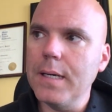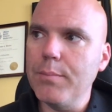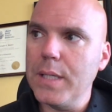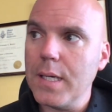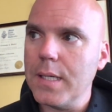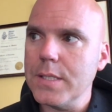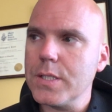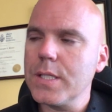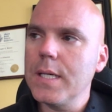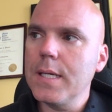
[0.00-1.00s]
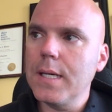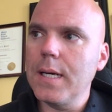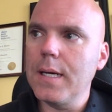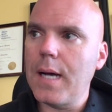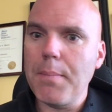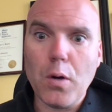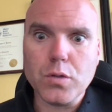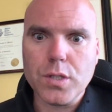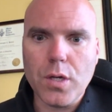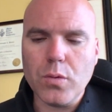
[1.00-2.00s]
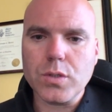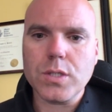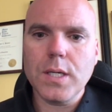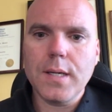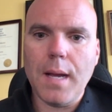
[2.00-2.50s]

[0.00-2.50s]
because I post notes,